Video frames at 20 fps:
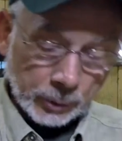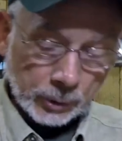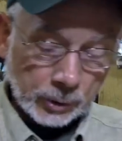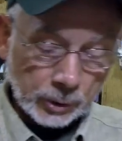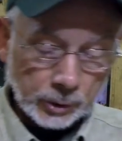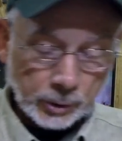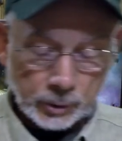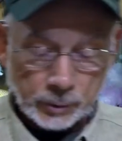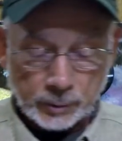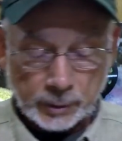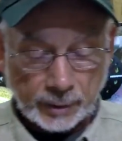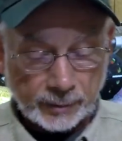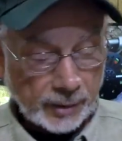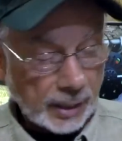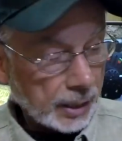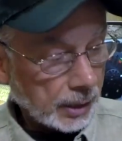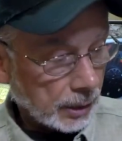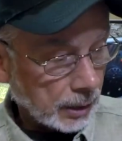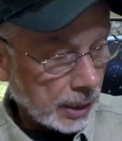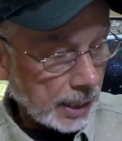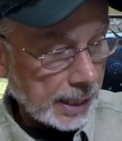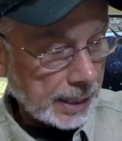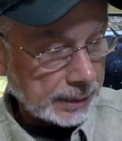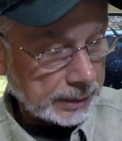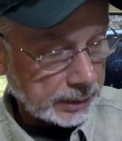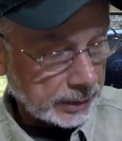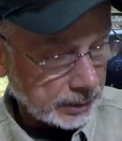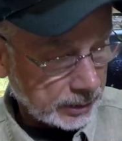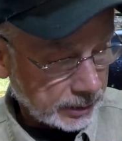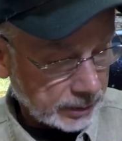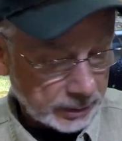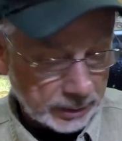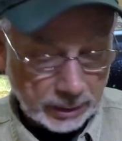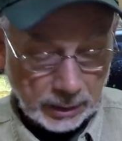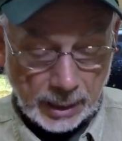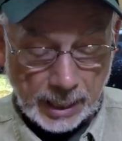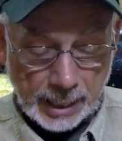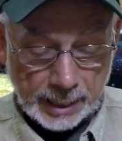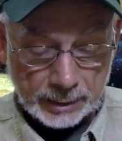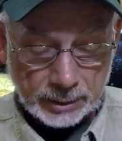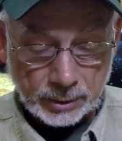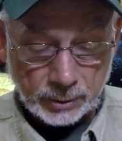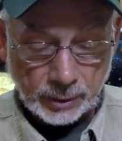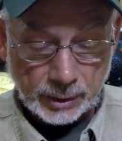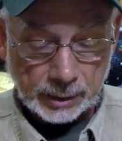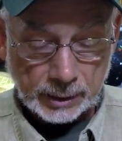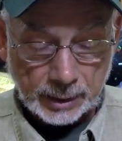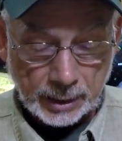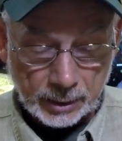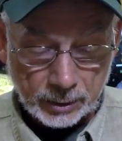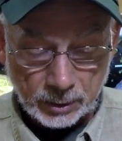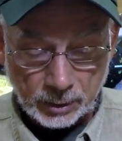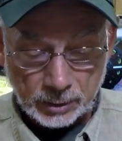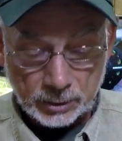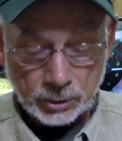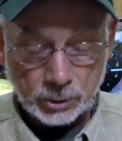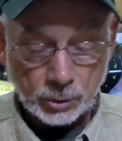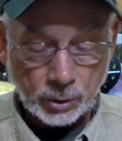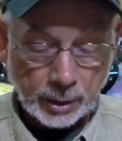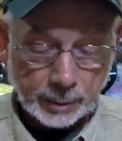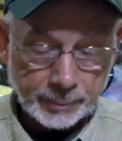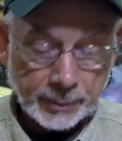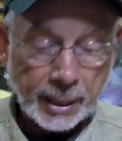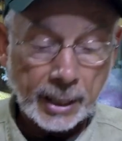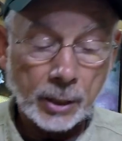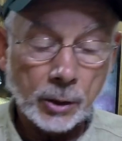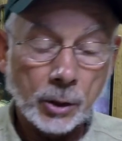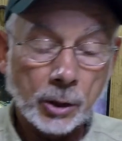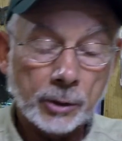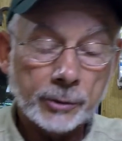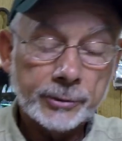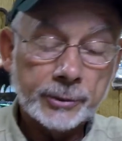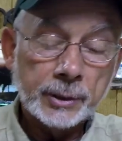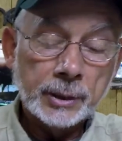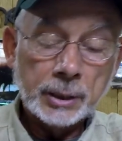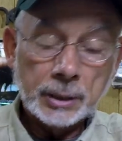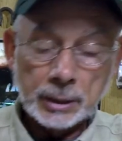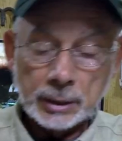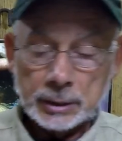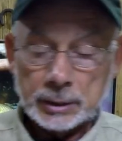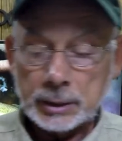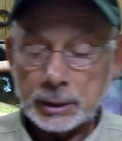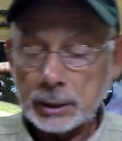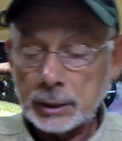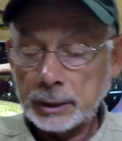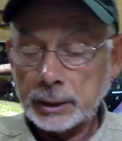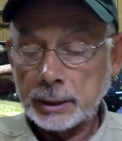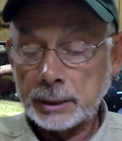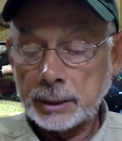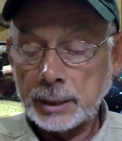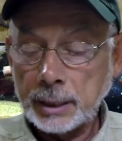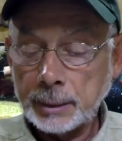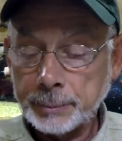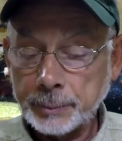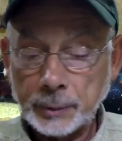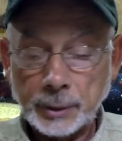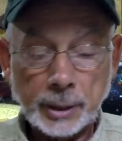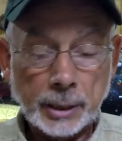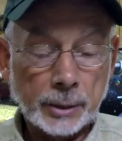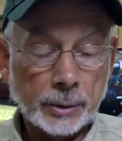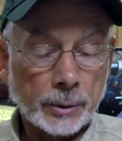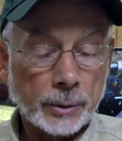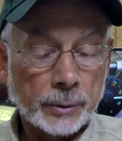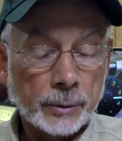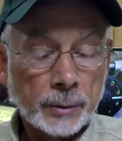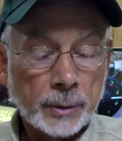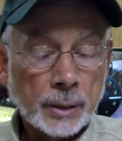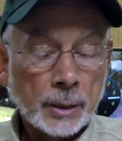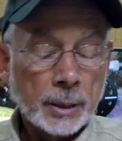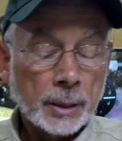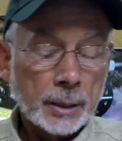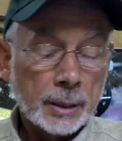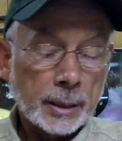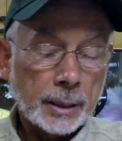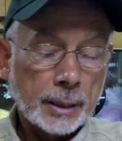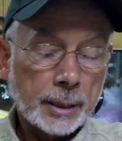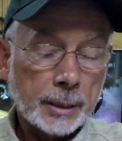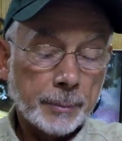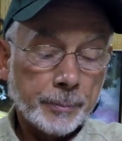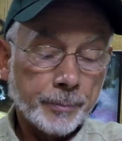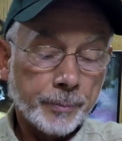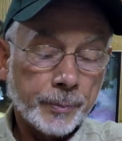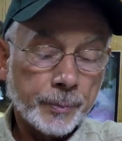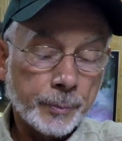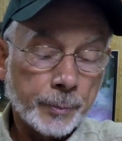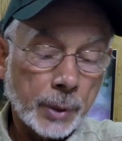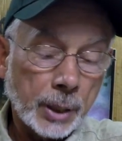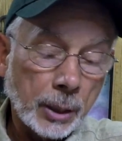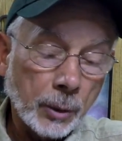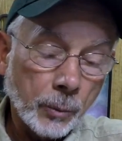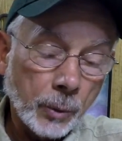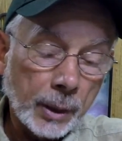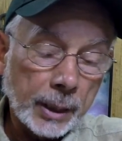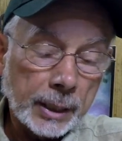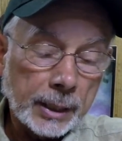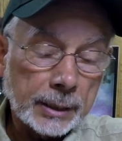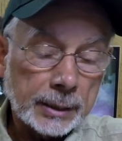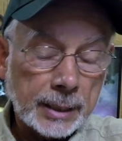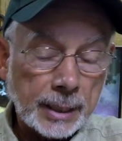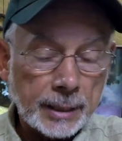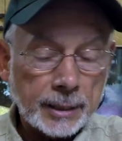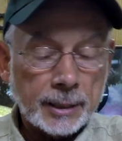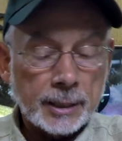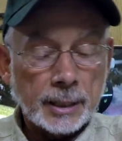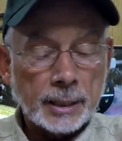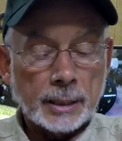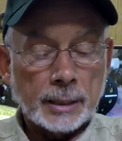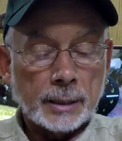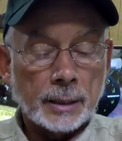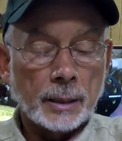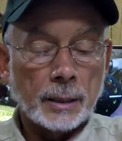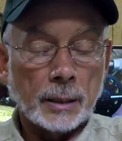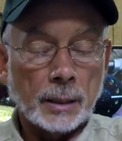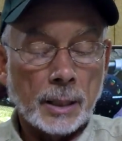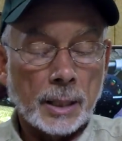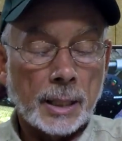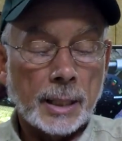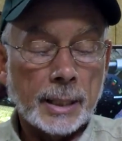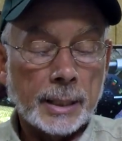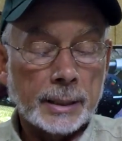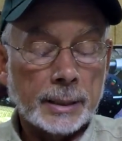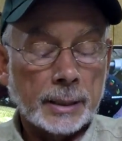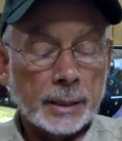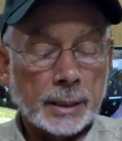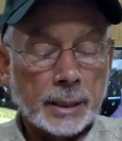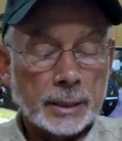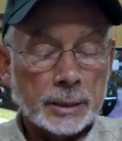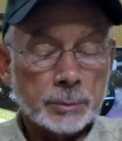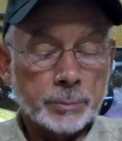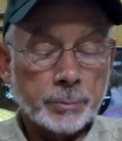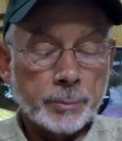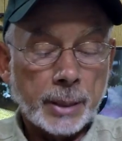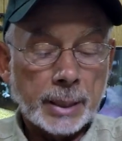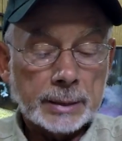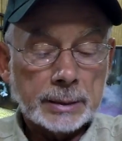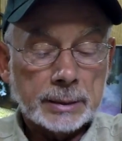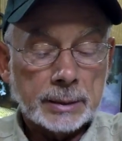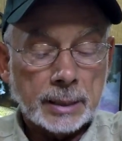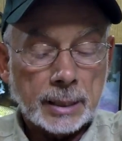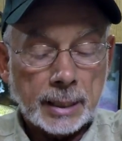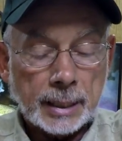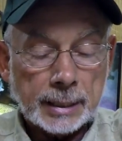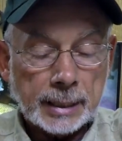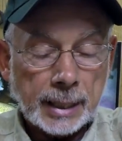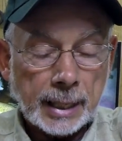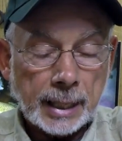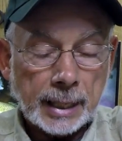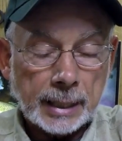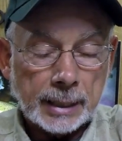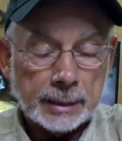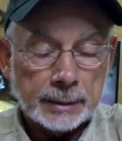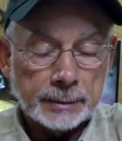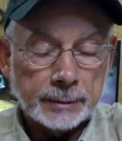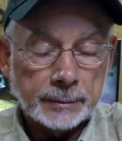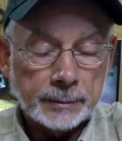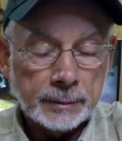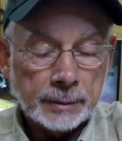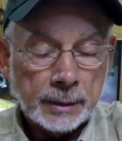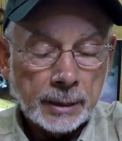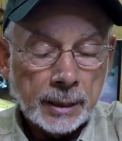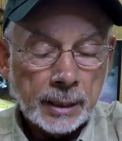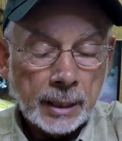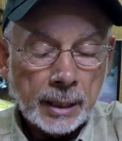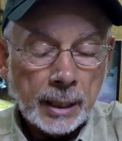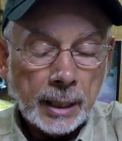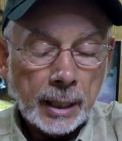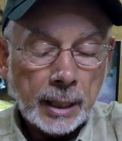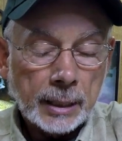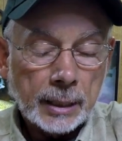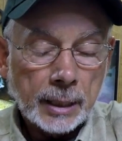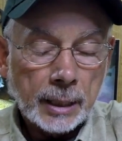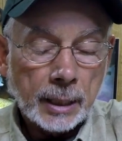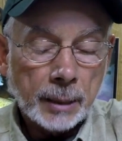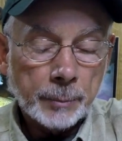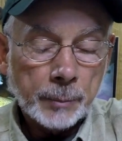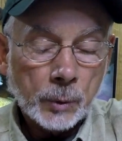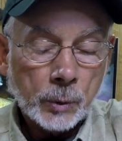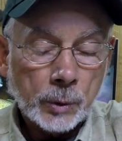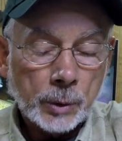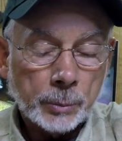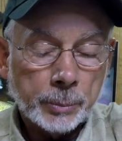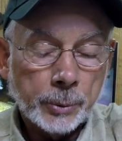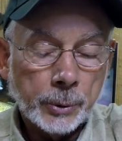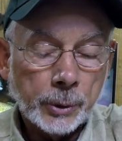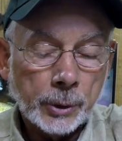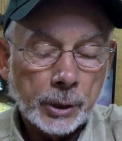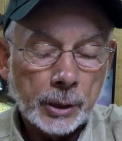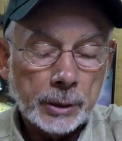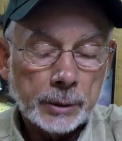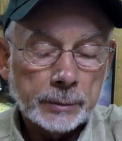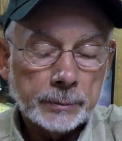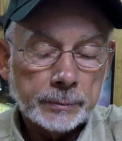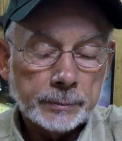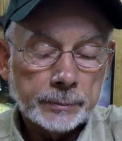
glue. I've got glass. This is glass, so I can actually scrape that off to clean it up later. But I want to get that thing aligned as best that I can, and then I'm going to put